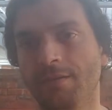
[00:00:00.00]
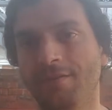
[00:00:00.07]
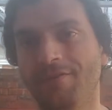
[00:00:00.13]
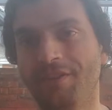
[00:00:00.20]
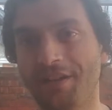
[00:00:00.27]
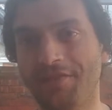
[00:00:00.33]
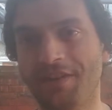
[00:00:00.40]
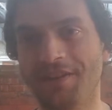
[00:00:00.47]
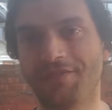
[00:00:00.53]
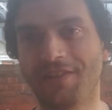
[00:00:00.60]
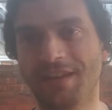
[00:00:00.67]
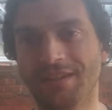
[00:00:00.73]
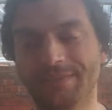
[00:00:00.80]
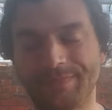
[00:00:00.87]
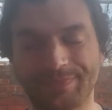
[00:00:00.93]

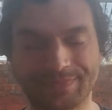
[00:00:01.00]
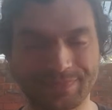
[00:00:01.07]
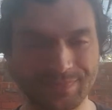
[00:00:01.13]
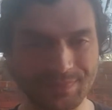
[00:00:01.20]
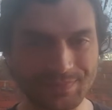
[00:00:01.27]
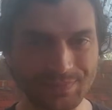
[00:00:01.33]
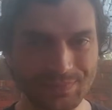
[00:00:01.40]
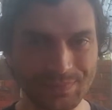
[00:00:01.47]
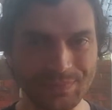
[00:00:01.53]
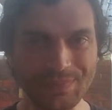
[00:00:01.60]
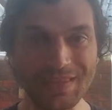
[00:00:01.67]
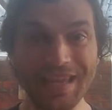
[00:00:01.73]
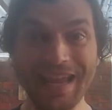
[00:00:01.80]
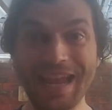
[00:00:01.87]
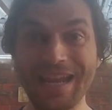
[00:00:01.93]
Fun.
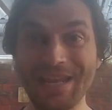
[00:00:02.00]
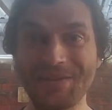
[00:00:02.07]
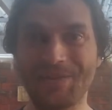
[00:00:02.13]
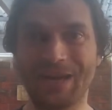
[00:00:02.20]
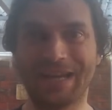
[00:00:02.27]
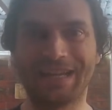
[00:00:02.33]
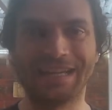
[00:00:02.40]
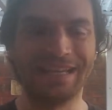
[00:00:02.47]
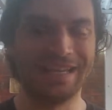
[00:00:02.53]
Anyway,